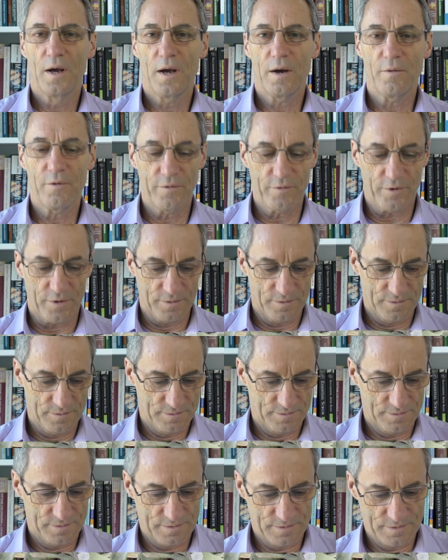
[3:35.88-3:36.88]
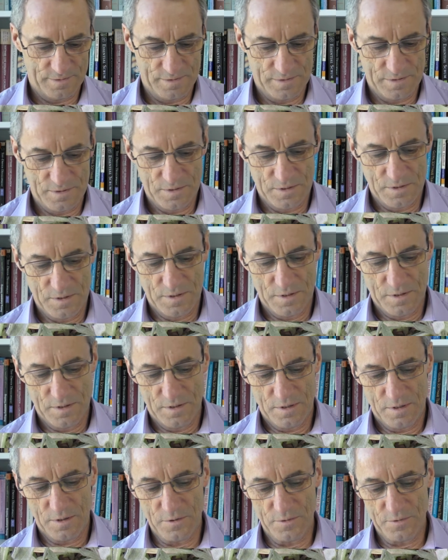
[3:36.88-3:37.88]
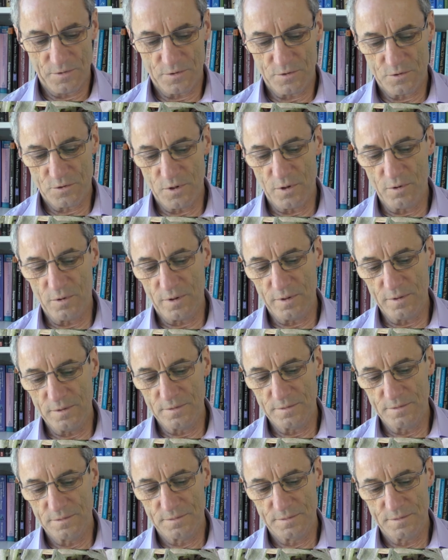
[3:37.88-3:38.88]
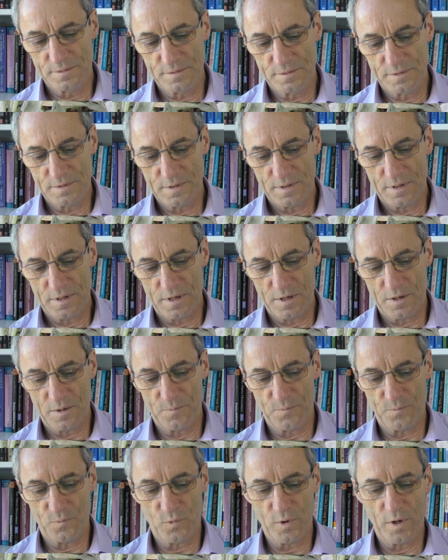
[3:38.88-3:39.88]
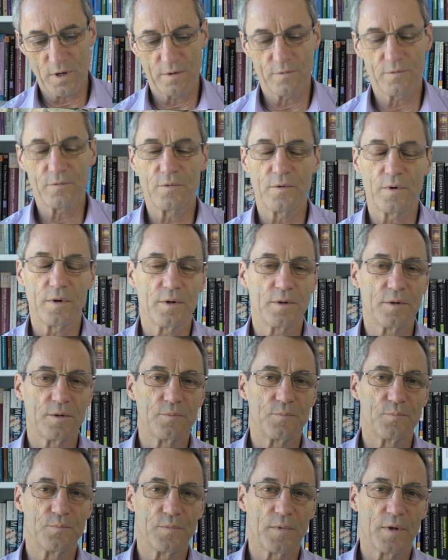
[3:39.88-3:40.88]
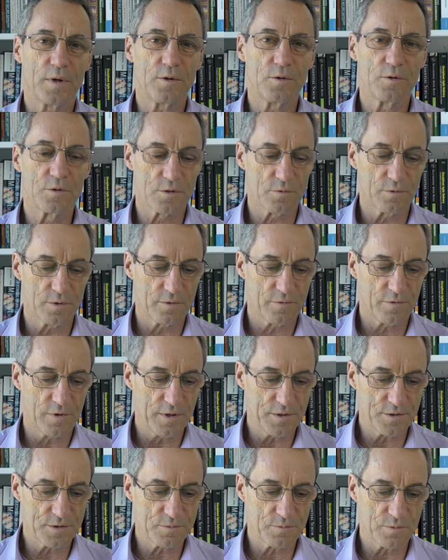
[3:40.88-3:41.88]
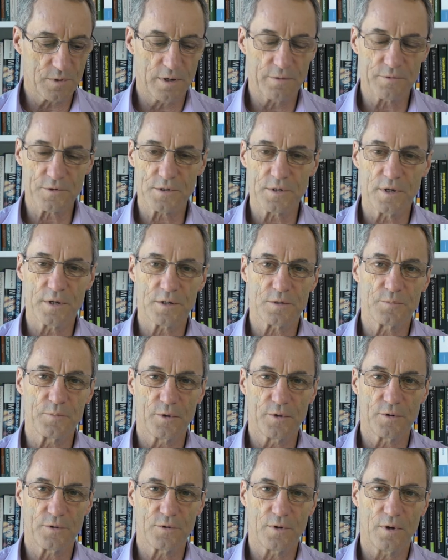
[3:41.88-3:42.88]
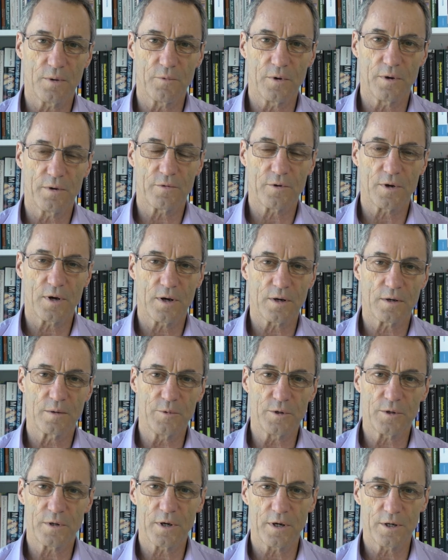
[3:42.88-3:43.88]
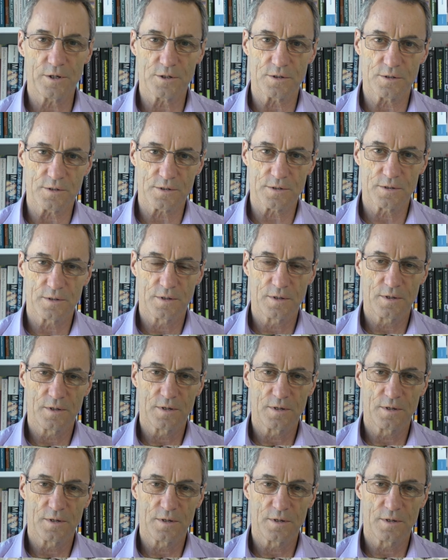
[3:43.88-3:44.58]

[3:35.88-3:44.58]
However, on the controller, we have a user interface, we have a status monitor, and we have car communications.